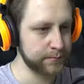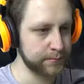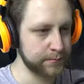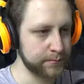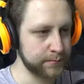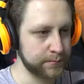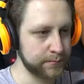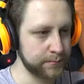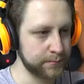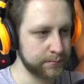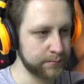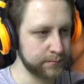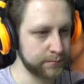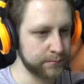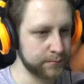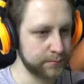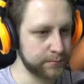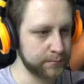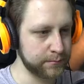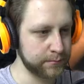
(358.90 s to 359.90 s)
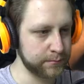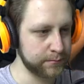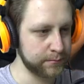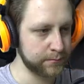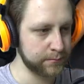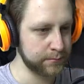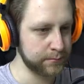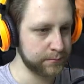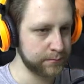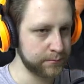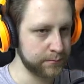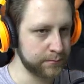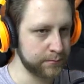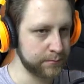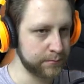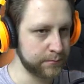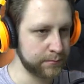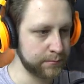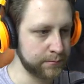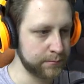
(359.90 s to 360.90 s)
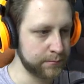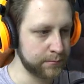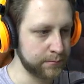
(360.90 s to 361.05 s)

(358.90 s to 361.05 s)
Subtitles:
(no one is talking)